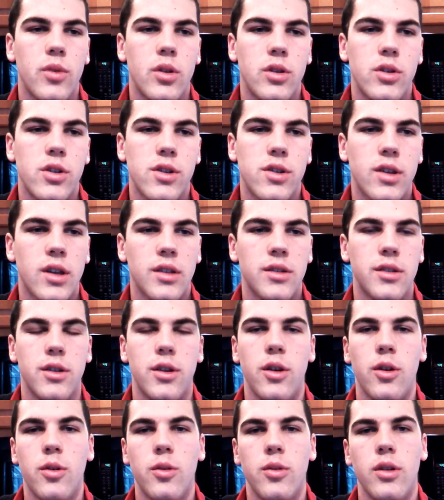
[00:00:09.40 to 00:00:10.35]
Just as a
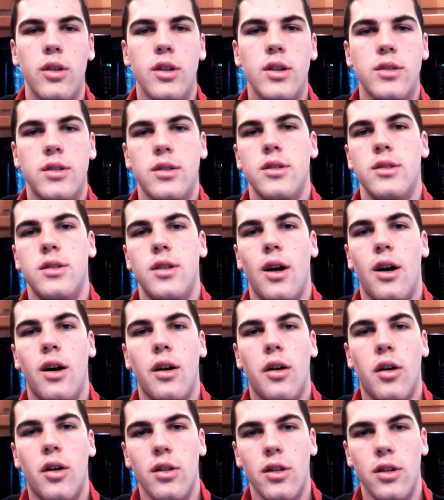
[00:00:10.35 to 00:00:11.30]
note, this is
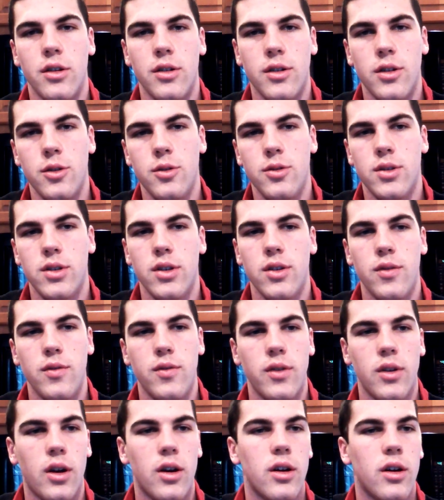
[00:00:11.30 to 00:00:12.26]
not
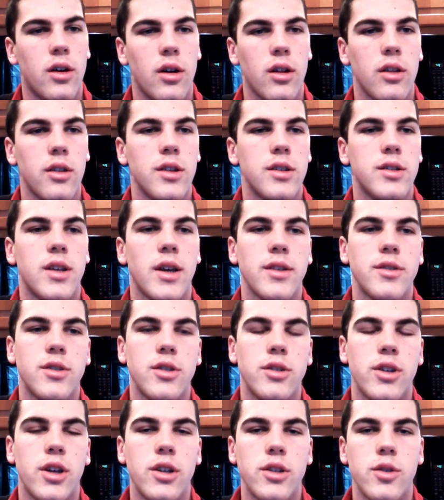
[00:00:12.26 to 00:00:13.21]
all-inclusive, not all of this
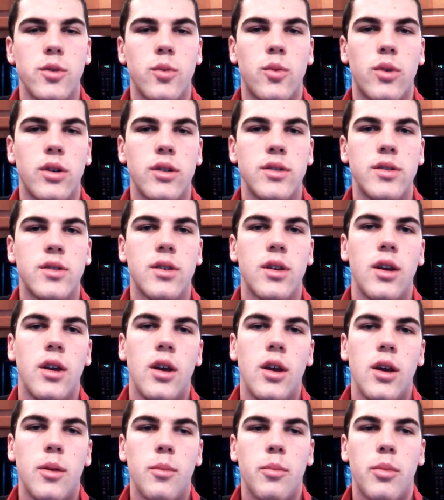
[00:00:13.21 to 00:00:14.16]
has to change at once,
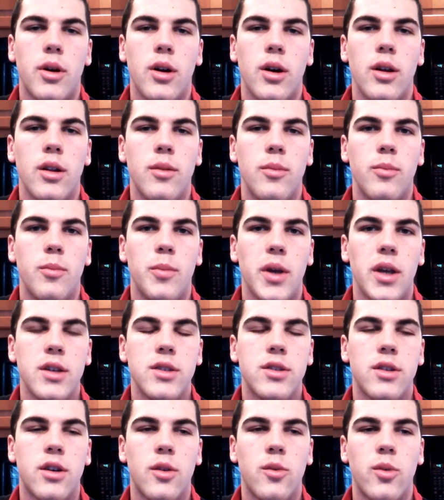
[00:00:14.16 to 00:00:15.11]
but
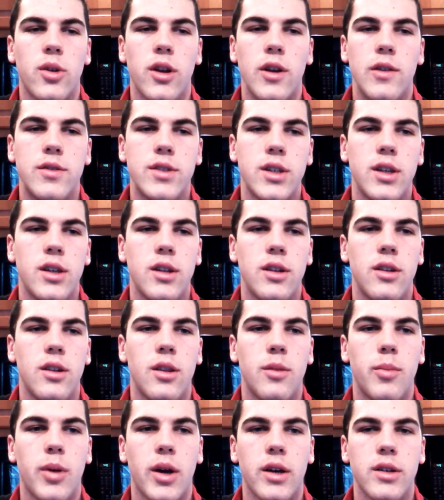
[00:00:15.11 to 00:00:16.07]
based on what I've seen
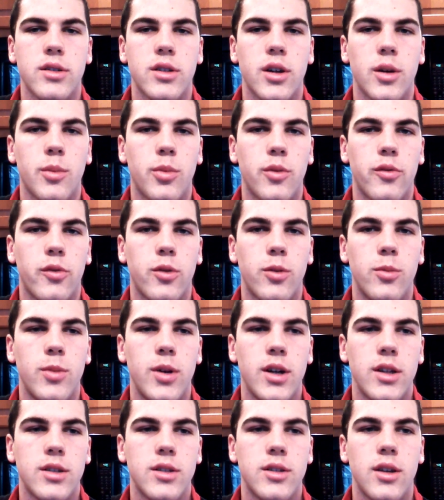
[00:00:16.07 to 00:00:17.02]
in the past couple
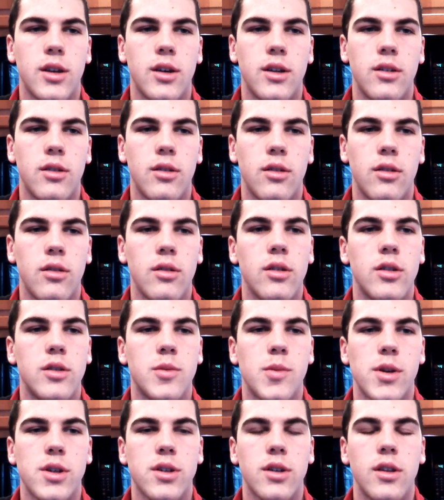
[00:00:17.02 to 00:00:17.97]
formats, and
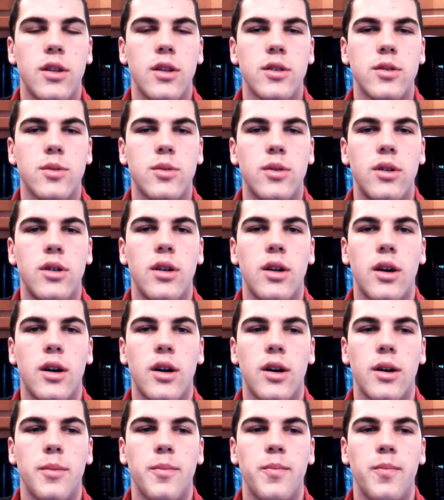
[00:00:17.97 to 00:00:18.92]
especially this one,
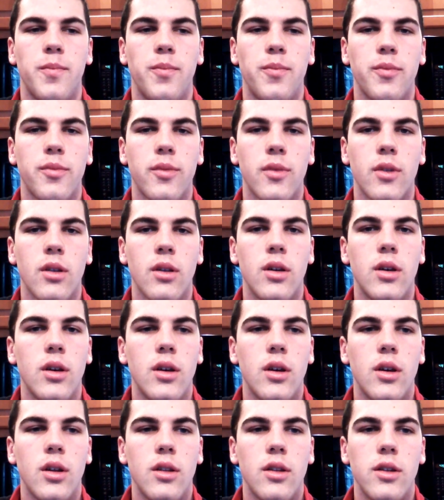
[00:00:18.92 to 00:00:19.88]

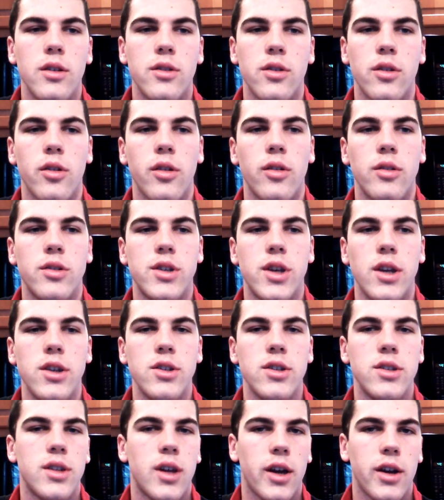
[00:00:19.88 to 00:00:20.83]
these are the
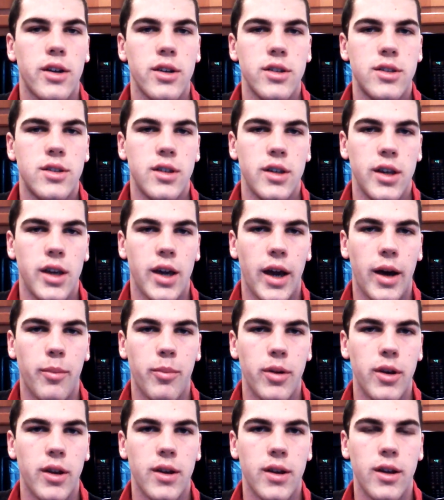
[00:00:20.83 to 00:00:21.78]
changes I could see
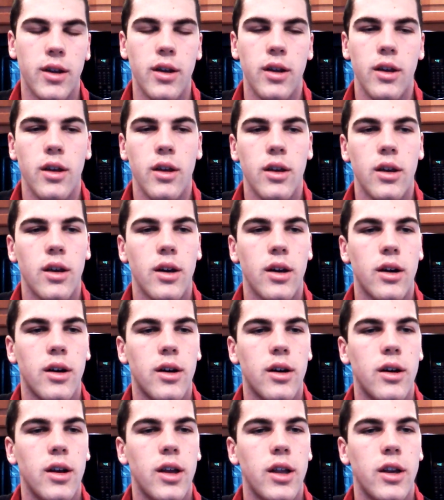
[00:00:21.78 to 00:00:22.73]
happening,
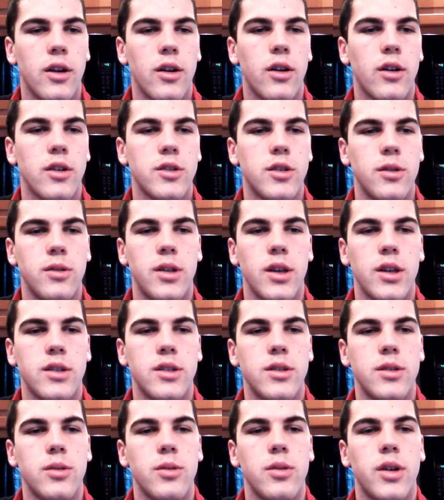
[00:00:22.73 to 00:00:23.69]
and it also
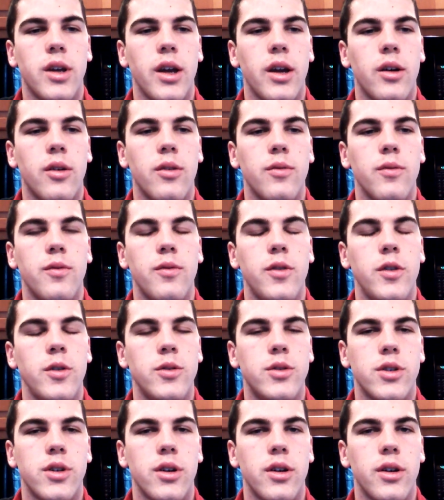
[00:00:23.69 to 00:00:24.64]
takes into account
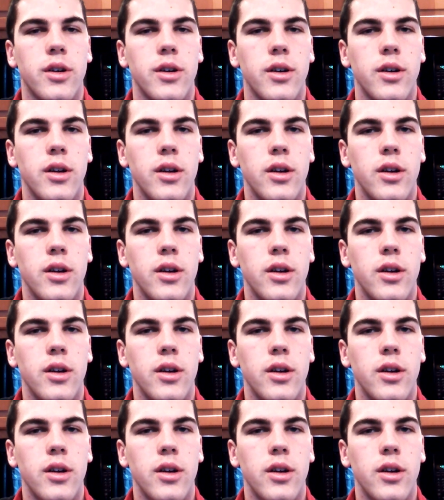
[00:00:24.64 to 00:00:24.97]
future